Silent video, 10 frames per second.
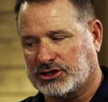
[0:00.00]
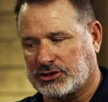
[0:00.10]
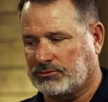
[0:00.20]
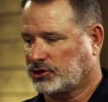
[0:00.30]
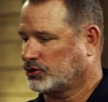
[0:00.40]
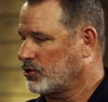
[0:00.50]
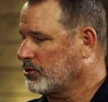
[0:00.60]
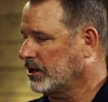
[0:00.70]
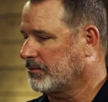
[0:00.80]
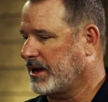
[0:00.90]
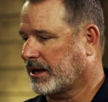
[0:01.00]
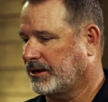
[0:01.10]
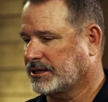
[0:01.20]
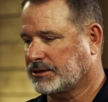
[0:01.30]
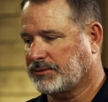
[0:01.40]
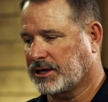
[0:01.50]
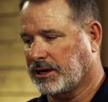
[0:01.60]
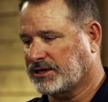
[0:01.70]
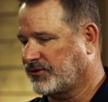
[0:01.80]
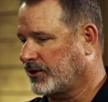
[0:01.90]
and just the stroke and the mechanism. The
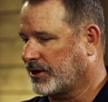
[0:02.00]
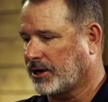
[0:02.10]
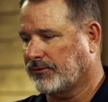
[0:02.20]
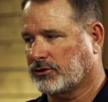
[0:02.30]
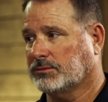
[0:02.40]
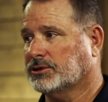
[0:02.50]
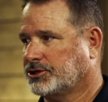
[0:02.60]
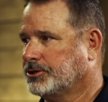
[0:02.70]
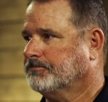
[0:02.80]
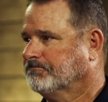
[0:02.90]
gun is very comfortable to shoot.